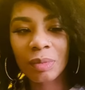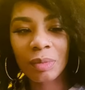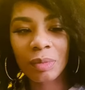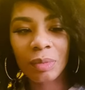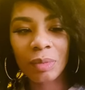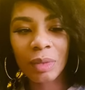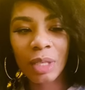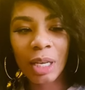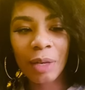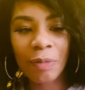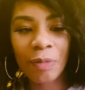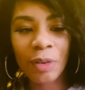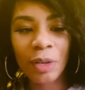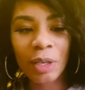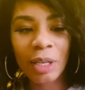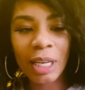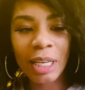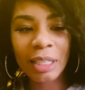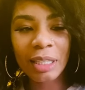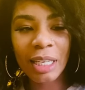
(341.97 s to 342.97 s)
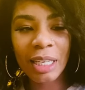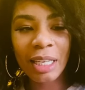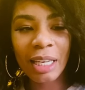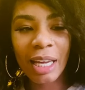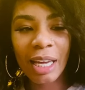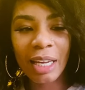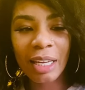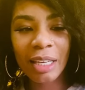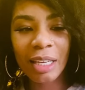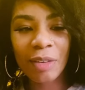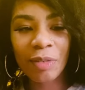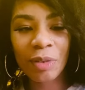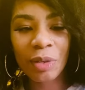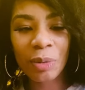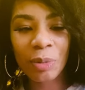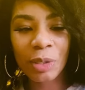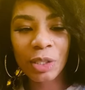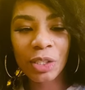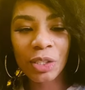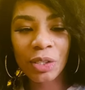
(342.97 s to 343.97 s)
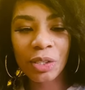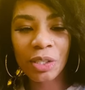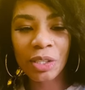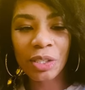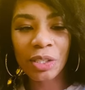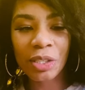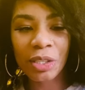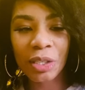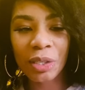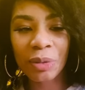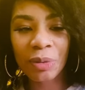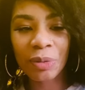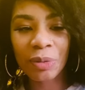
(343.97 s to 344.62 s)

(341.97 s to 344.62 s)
They feel like they can't give you what you deserve.